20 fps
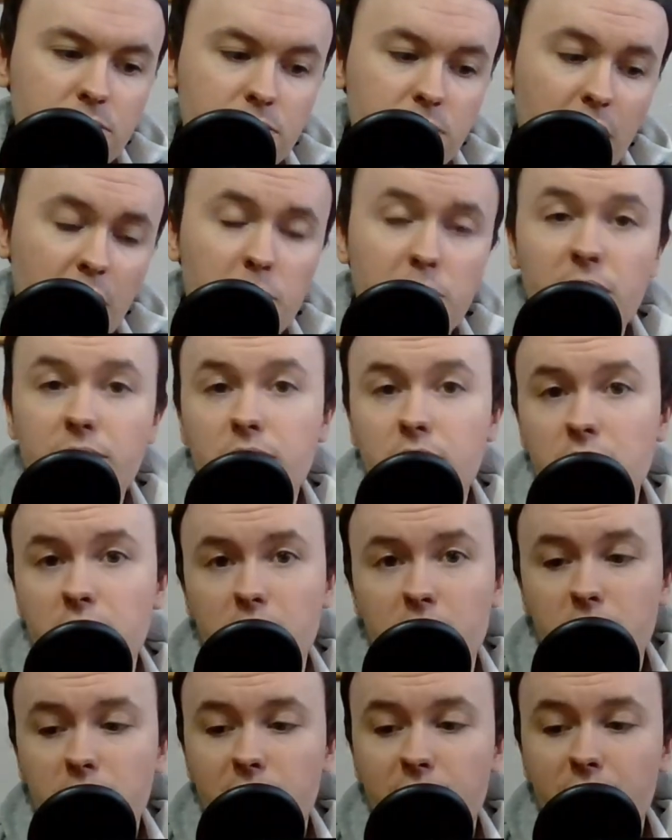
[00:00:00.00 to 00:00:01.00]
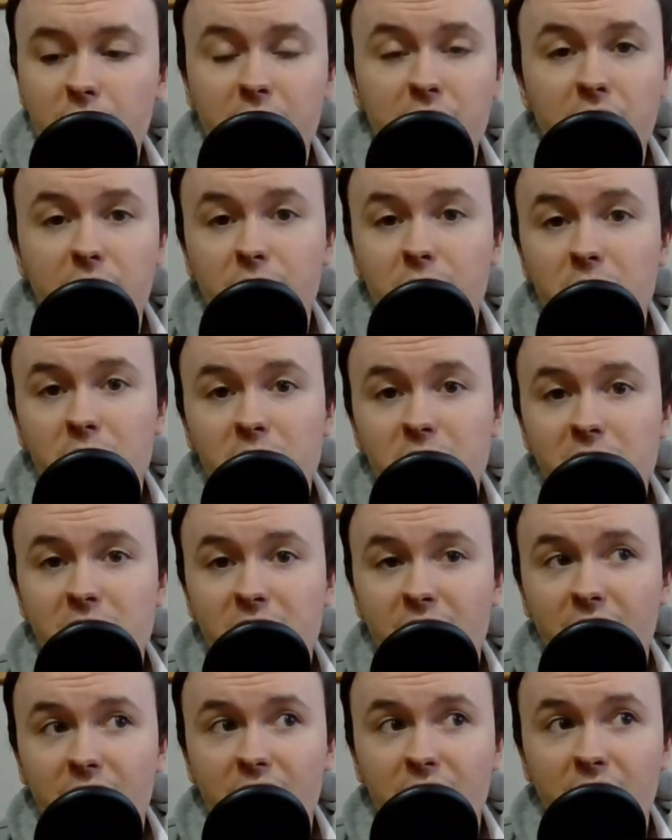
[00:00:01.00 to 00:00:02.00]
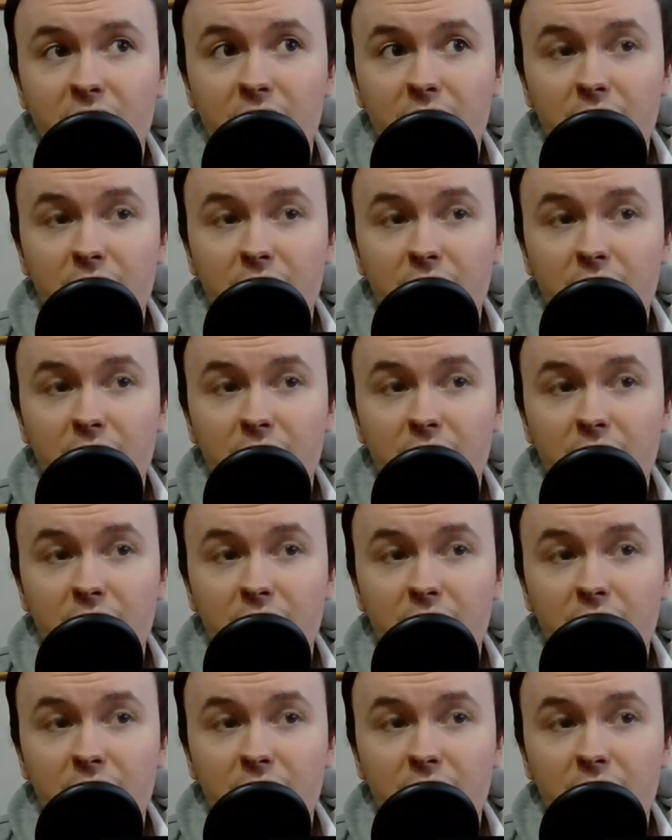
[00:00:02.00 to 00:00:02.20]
However, you know, the vague evidence is there,